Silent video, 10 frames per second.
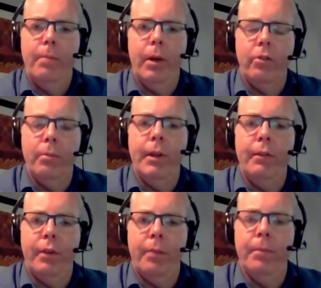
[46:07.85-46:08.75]

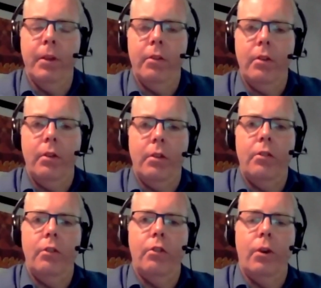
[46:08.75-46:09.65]
possibly from the
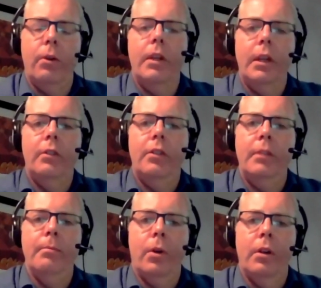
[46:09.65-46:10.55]
Sisonke
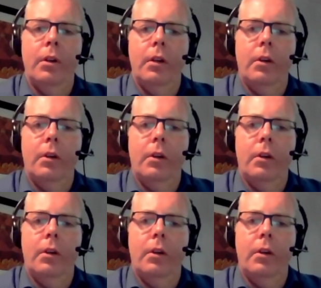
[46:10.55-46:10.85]
team or